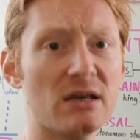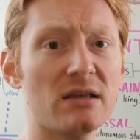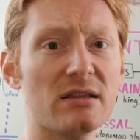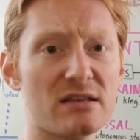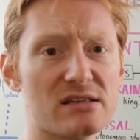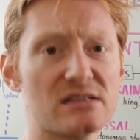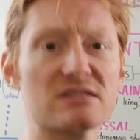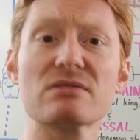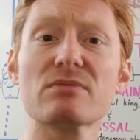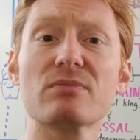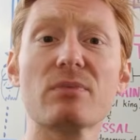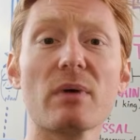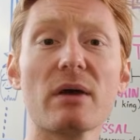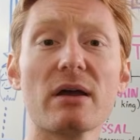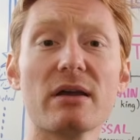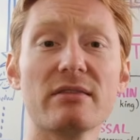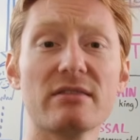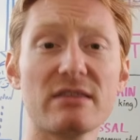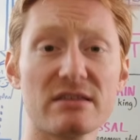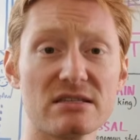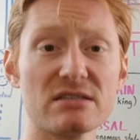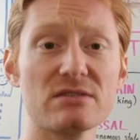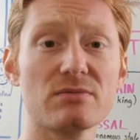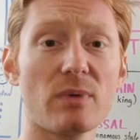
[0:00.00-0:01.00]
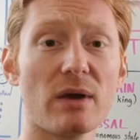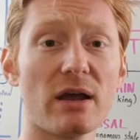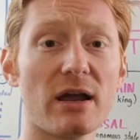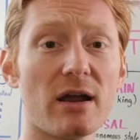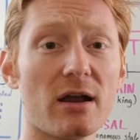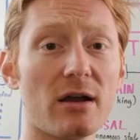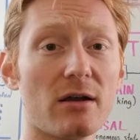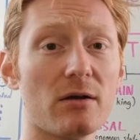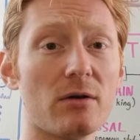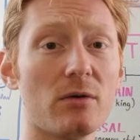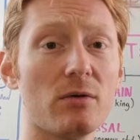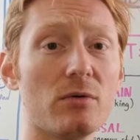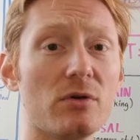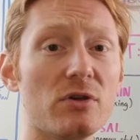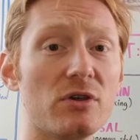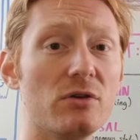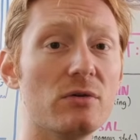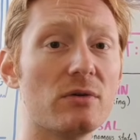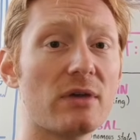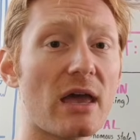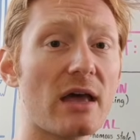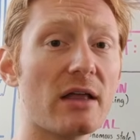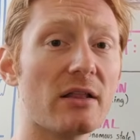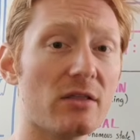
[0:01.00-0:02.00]
This is where
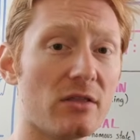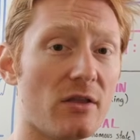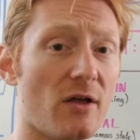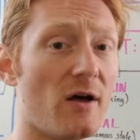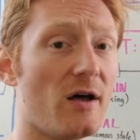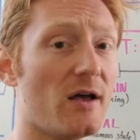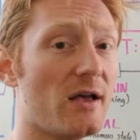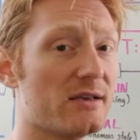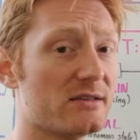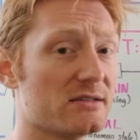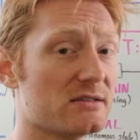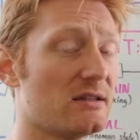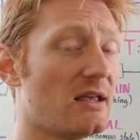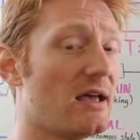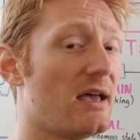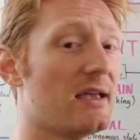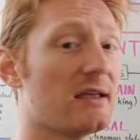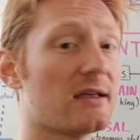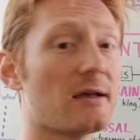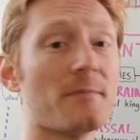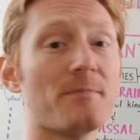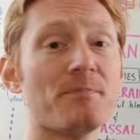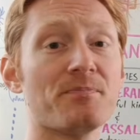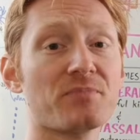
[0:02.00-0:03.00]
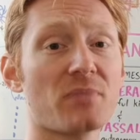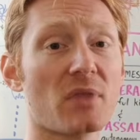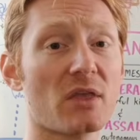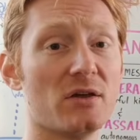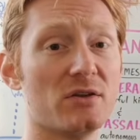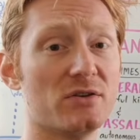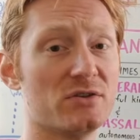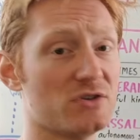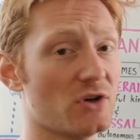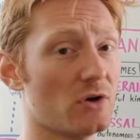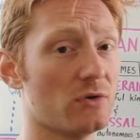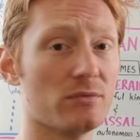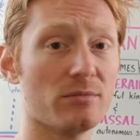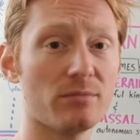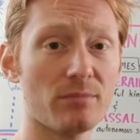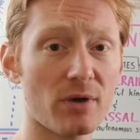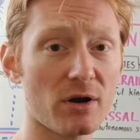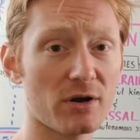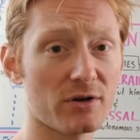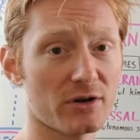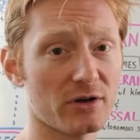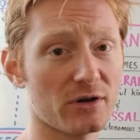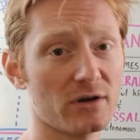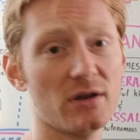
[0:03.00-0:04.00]
you get laws like don't
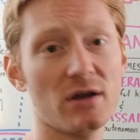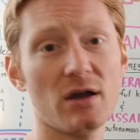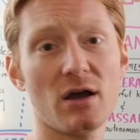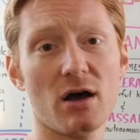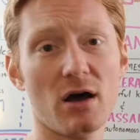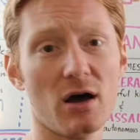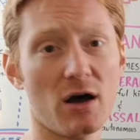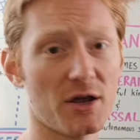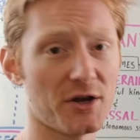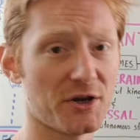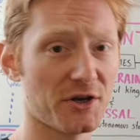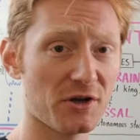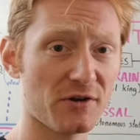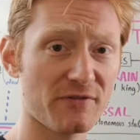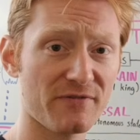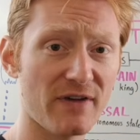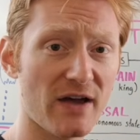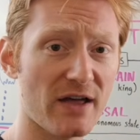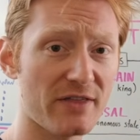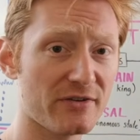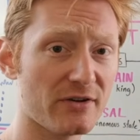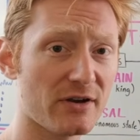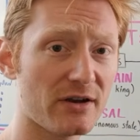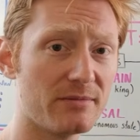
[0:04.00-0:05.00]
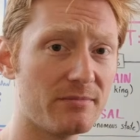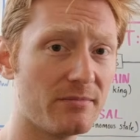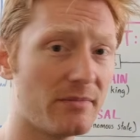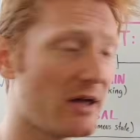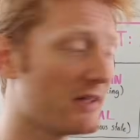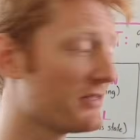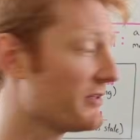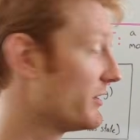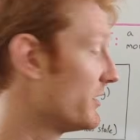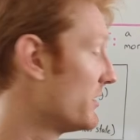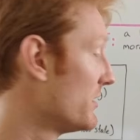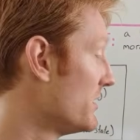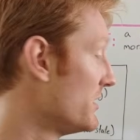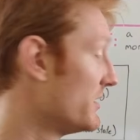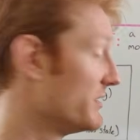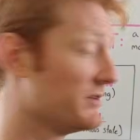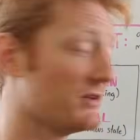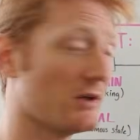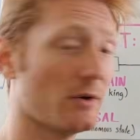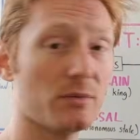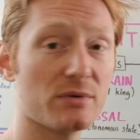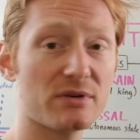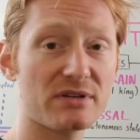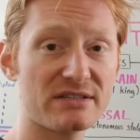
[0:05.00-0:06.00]
murder, honor your father and mother,
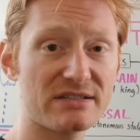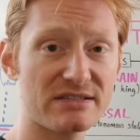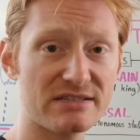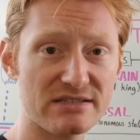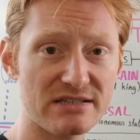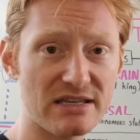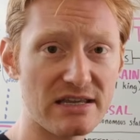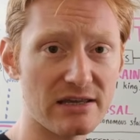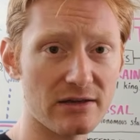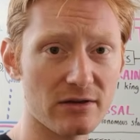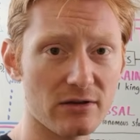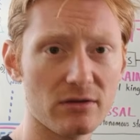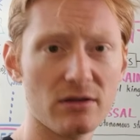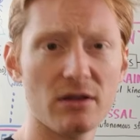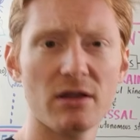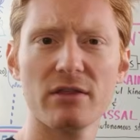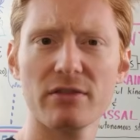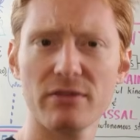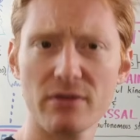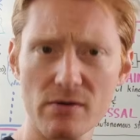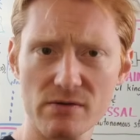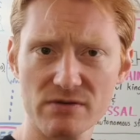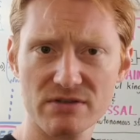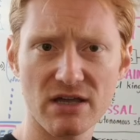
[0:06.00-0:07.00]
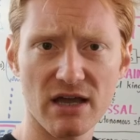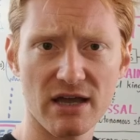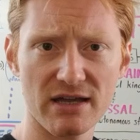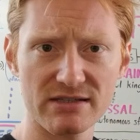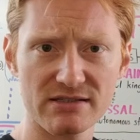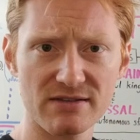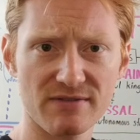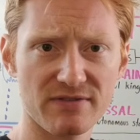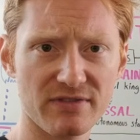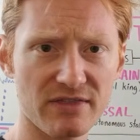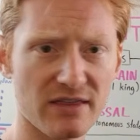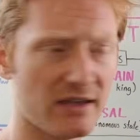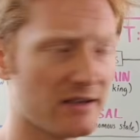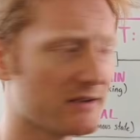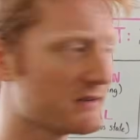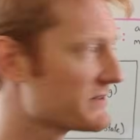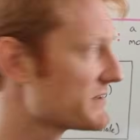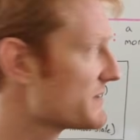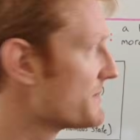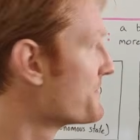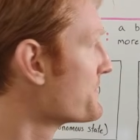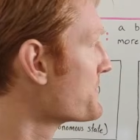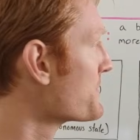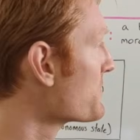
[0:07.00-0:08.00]
don't steal, those kinds of
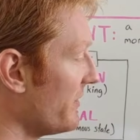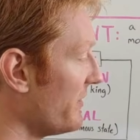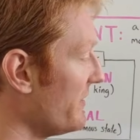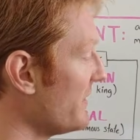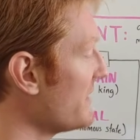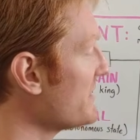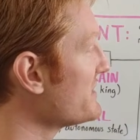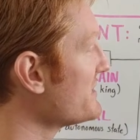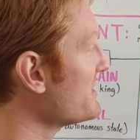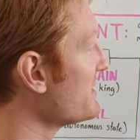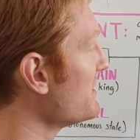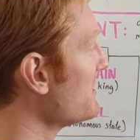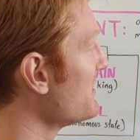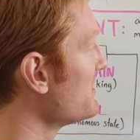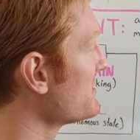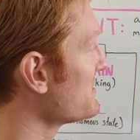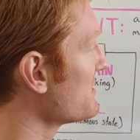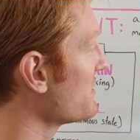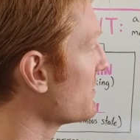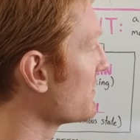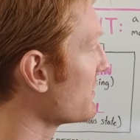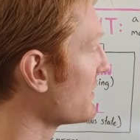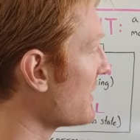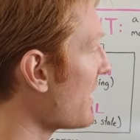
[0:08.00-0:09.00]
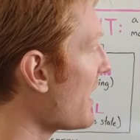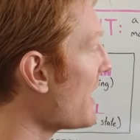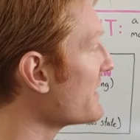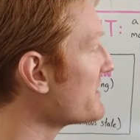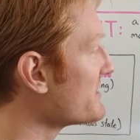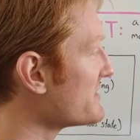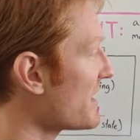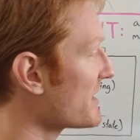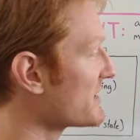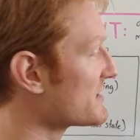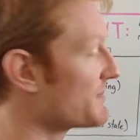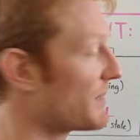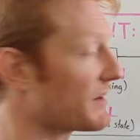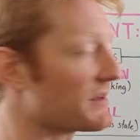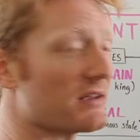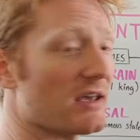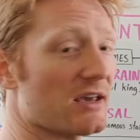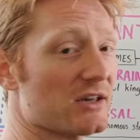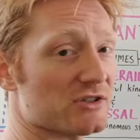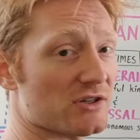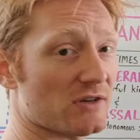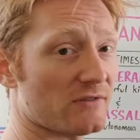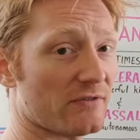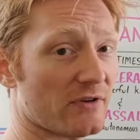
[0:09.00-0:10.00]
things. This is God's
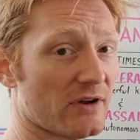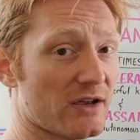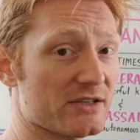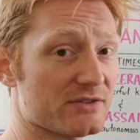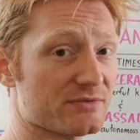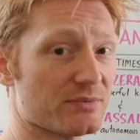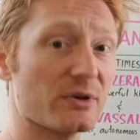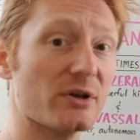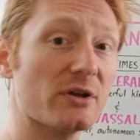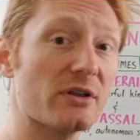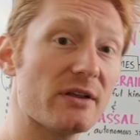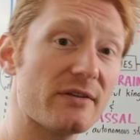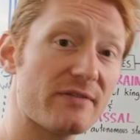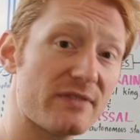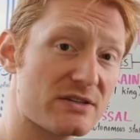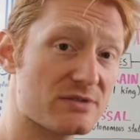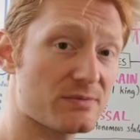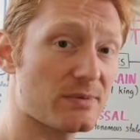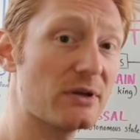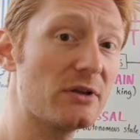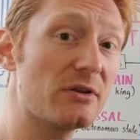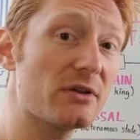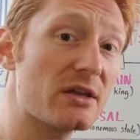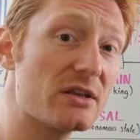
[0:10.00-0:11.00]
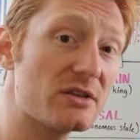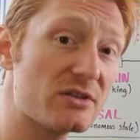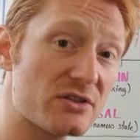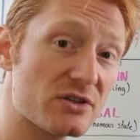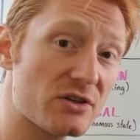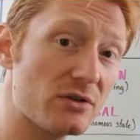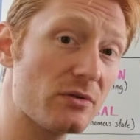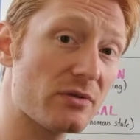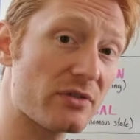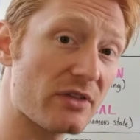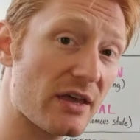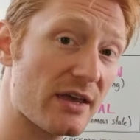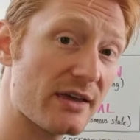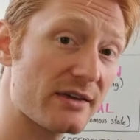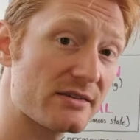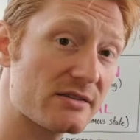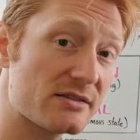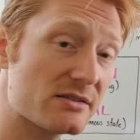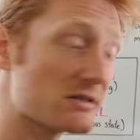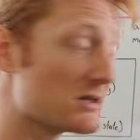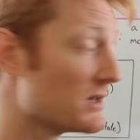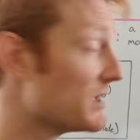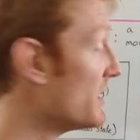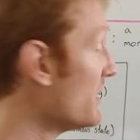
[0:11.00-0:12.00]
expectation for Israel. If Israel can do
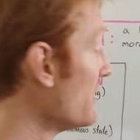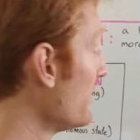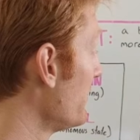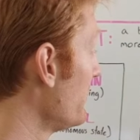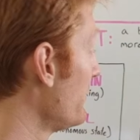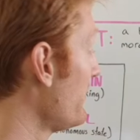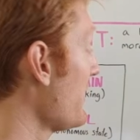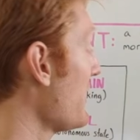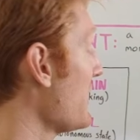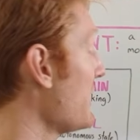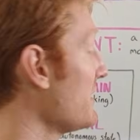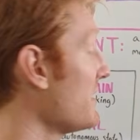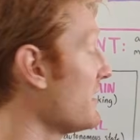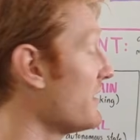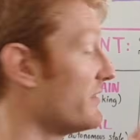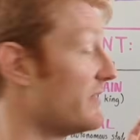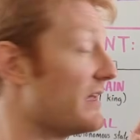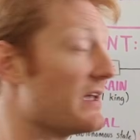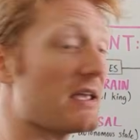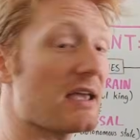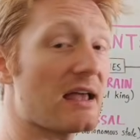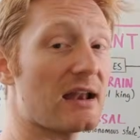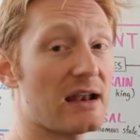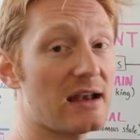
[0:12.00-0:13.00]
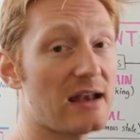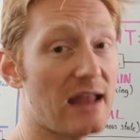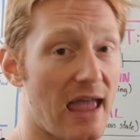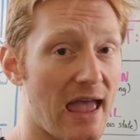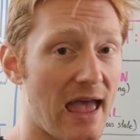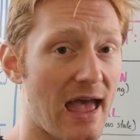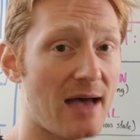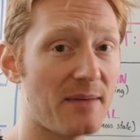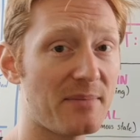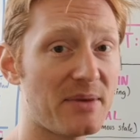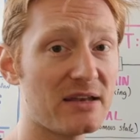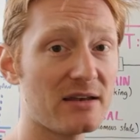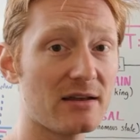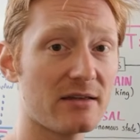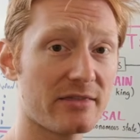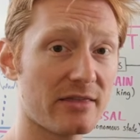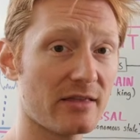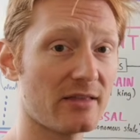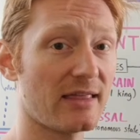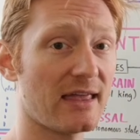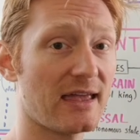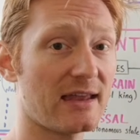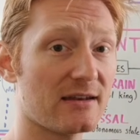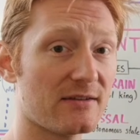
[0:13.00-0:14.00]
this, then they can inhabit
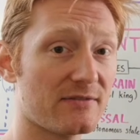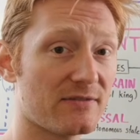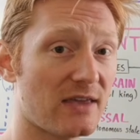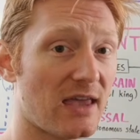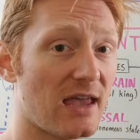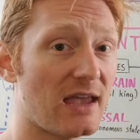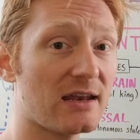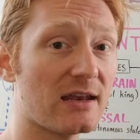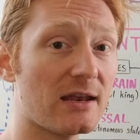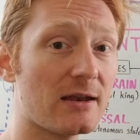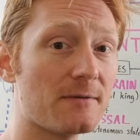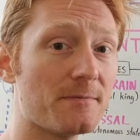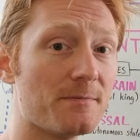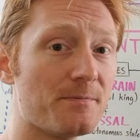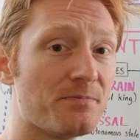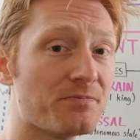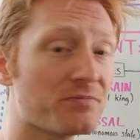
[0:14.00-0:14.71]
the land of Canaan.